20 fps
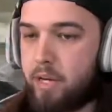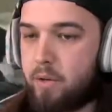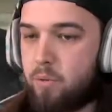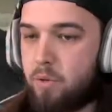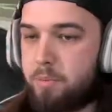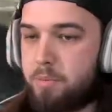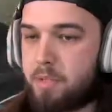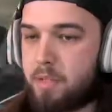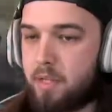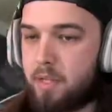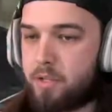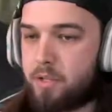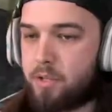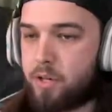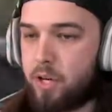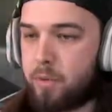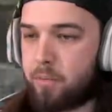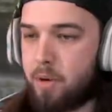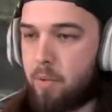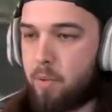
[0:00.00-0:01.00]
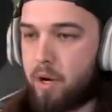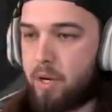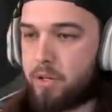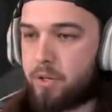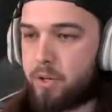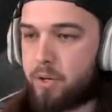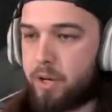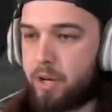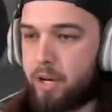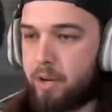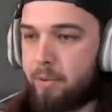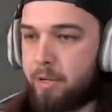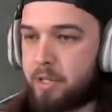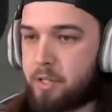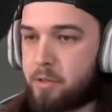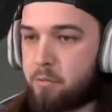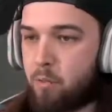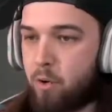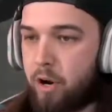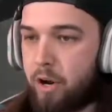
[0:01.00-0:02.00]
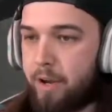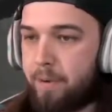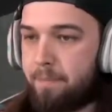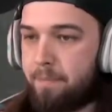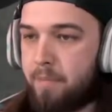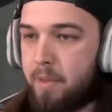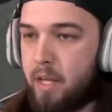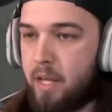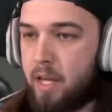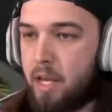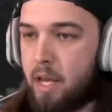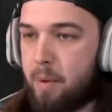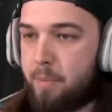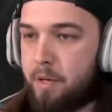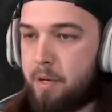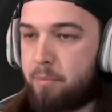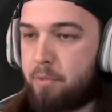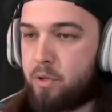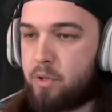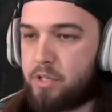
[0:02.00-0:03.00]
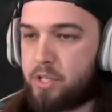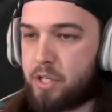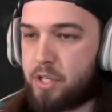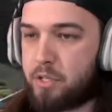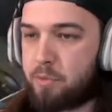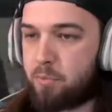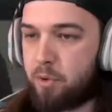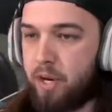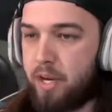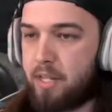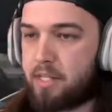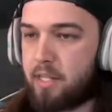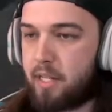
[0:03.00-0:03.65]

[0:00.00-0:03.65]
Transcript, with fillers: Whoops, I just checked my watch. Hold on, I meant to spray. I've been abusing sprays a